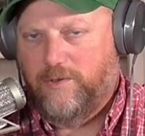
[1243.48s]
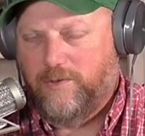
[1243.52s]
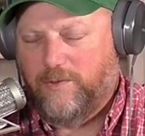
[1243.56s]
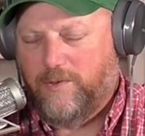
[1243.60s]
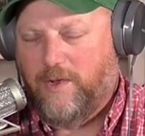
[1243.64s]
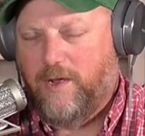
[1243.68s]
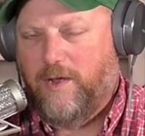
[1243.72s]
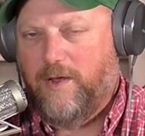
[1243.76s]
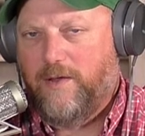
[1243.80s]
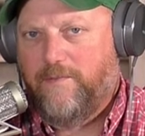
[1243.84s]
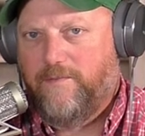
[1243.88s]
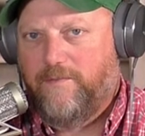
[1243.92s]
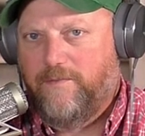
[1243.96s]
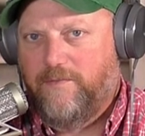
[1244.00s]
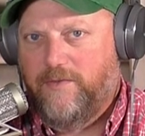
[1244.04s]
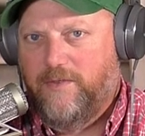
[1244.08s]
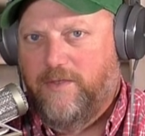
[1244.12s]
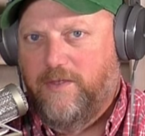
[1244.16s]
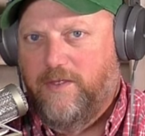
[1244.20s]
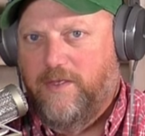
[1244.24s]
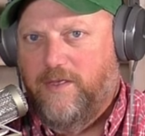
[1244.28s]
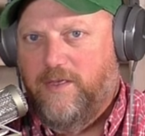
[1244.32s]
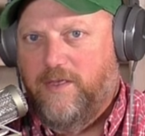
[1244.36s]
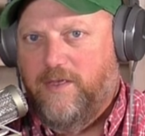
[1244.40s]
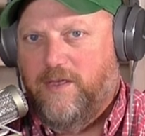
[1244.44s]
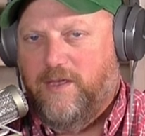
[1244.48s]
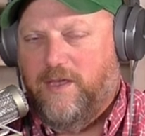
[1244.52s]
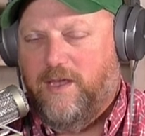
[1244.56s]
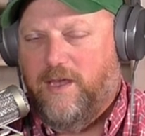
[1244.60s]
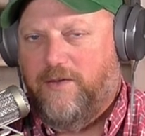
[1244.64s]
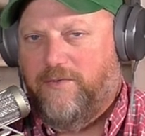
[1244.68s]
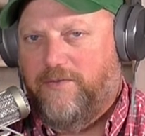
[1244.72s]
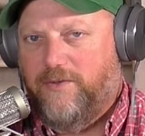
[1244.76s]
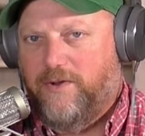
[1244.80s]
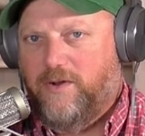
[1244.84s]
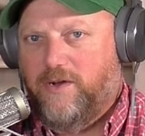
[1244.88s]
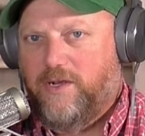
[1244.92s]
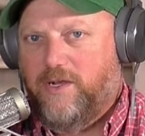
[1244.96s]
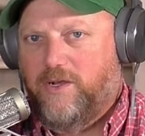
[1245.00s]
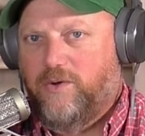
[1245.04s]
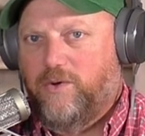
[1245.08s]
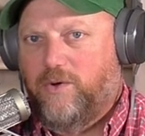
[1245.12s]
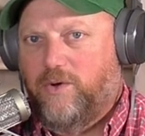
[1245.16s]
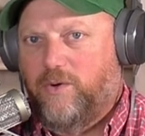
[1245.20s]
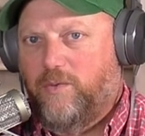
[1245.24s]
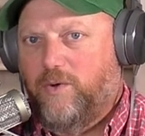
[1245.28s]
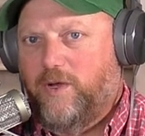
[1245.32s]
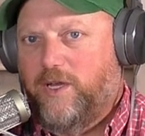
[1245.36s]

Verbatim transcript: Okay. Yeah, very cool.